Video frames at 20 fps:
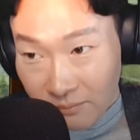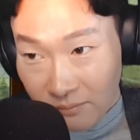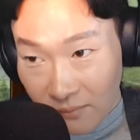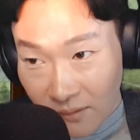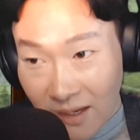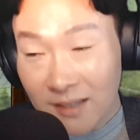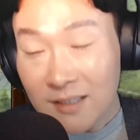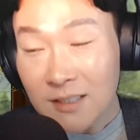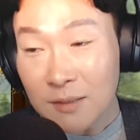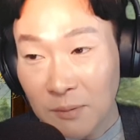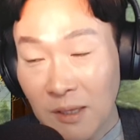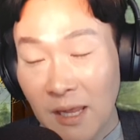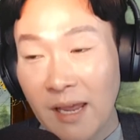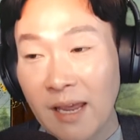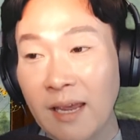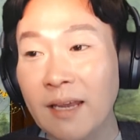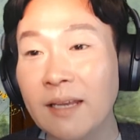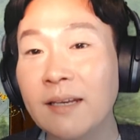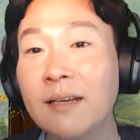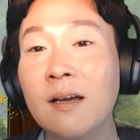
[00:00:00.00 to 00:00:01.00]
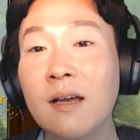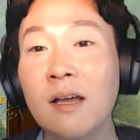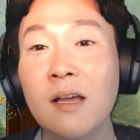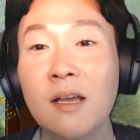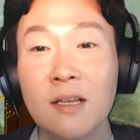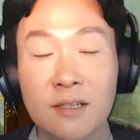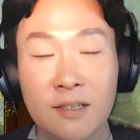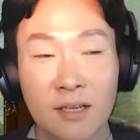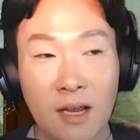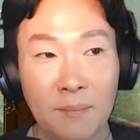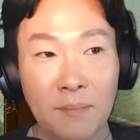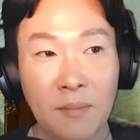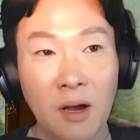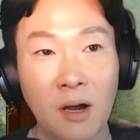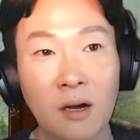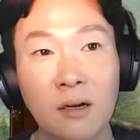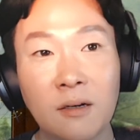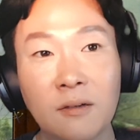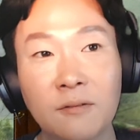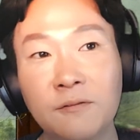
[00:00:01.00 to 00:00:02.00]
explain some
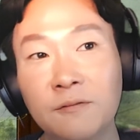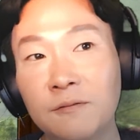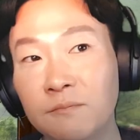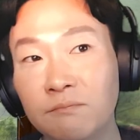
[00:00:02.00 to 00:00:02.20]
of